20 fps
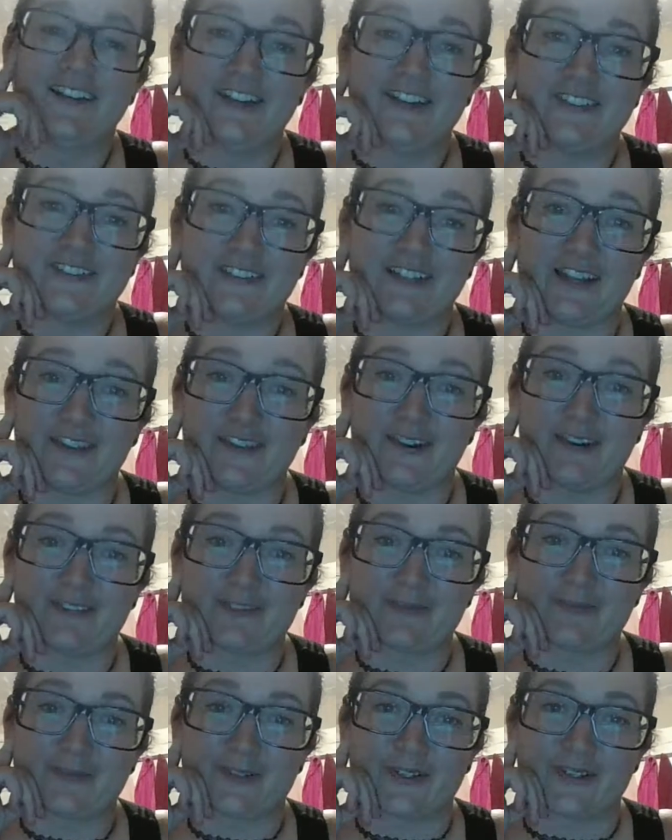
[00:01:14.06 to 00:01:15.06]
which I thought
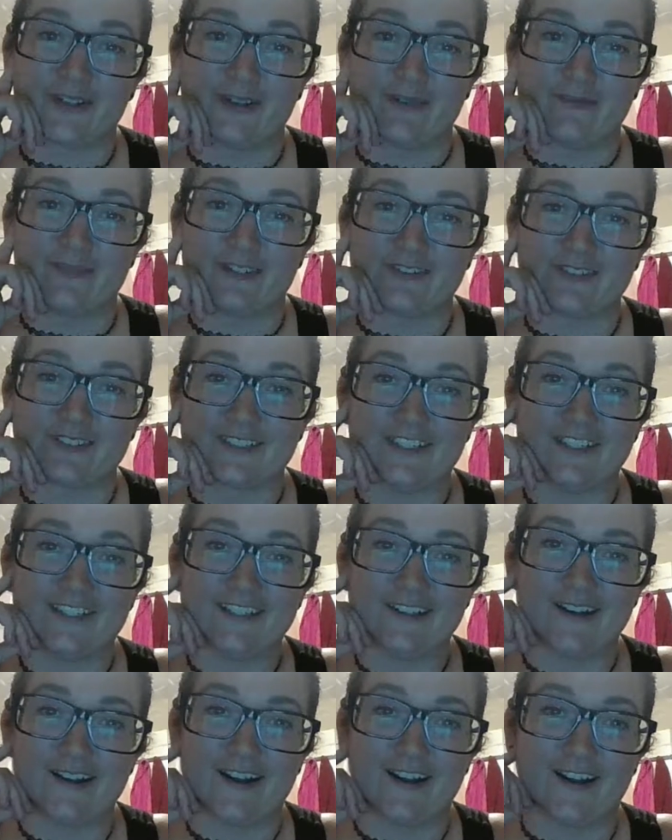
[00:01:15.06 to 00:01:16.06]
was pretty
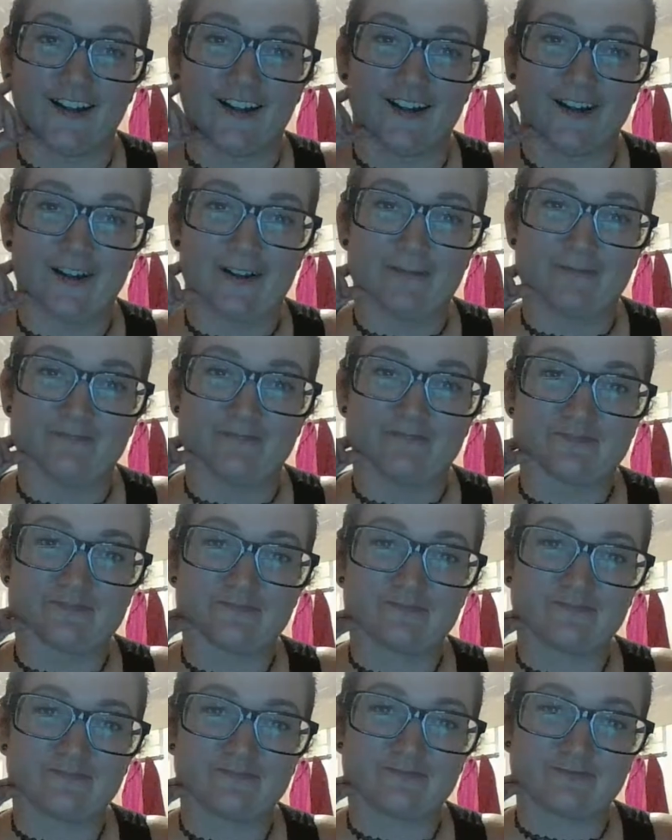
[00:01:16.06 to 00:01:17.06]
amusing. There
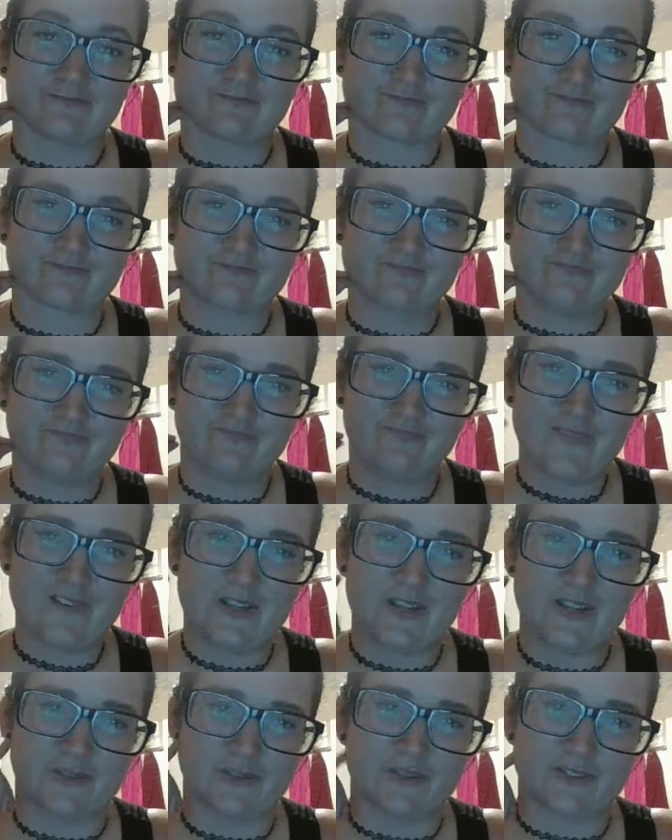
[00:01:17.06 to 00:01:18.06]

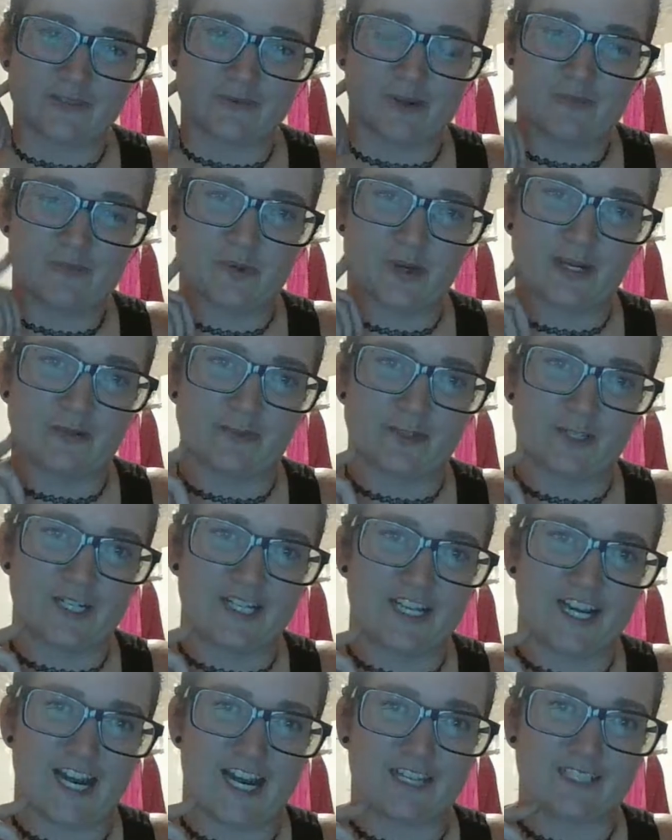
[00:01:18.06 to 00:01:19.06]
was one point where
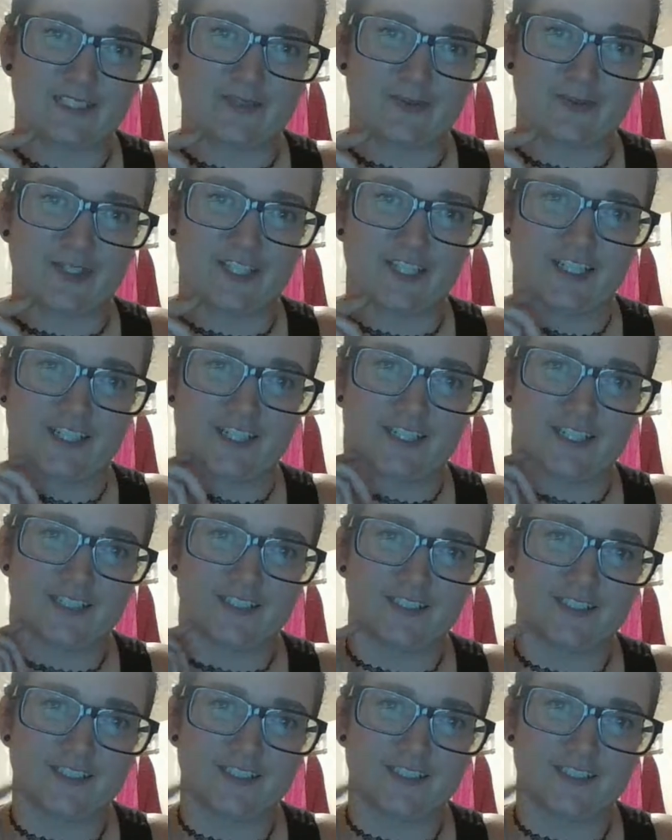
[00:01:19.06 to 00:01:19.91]
he asked me,